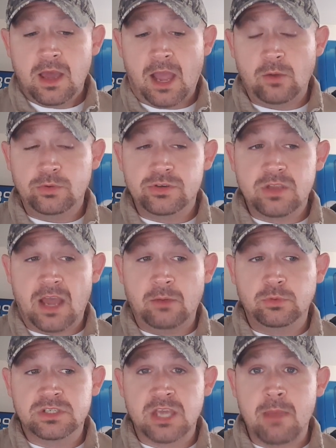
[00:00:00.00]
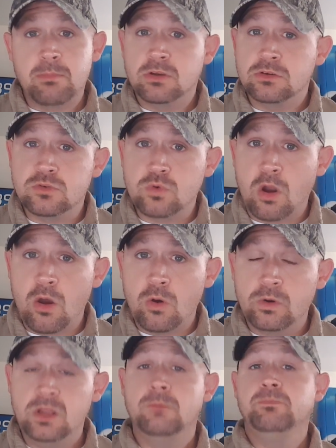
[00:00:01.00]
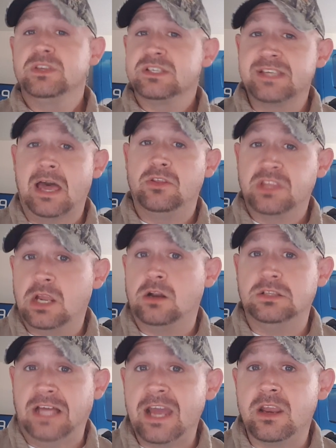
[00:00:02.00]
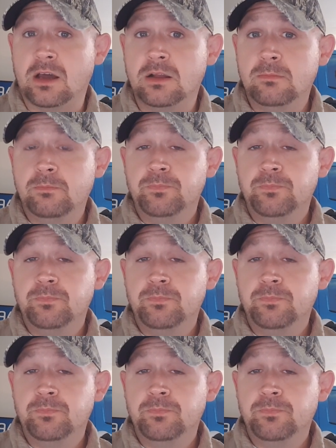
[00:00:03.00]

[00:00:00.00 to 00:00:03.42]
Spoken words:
I will type drone South Carolina